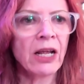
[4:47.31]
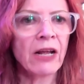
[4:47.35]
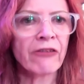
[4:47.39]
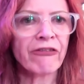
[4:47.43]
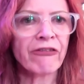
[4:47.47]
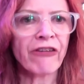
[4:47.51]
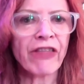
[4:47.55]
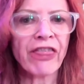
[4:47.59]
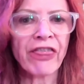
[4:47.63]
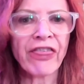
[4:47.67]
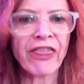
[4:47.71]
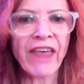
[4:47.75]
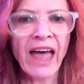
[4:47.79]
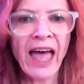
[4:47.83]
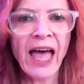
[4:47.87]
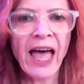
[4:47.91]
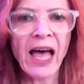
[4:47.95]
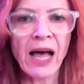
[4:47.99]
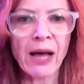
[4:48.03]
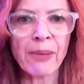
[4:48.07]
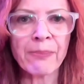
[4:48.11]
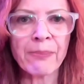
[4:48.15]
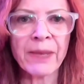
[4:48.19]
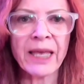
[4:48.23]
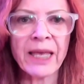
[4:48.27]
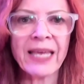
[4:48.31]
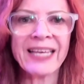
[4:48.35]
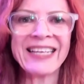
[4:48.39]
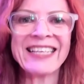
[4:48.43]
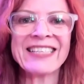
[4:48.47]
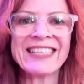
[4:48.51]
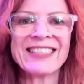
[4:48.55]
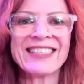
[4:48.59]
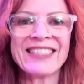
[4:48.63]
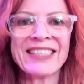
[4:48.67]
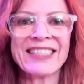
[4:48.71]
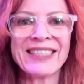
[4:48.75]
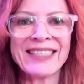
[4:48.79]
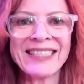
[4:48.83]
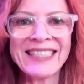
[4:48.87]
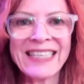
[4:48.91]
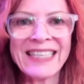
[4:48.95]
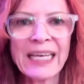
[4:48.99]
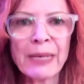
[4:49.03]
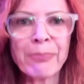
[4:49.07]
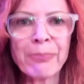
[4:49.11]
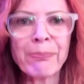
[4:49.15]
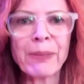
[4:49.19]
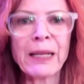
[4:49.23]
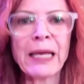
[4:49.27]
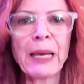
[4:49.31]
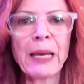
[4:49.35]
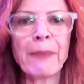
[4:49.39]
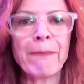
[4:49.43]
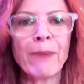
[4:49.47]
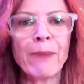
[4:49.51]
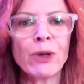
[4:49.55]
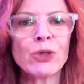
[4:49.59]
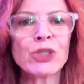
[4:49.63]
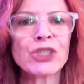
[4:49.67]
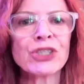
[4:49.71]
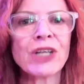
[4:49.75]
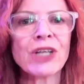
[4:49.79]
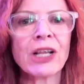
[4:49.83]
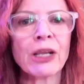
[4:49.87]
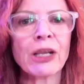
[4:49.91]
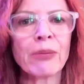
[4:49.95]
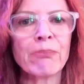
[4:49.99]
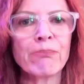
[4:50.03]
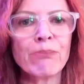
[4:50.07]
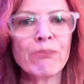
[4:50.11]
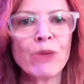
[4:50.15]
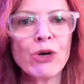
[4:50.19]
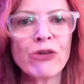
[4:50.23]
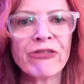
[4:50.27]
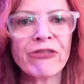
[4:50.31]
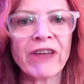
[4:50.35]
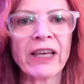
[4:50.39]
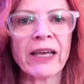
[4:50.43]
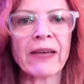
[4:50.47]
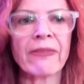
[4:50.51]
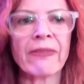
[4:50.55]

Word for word: For them, it is deeply emotional and moving,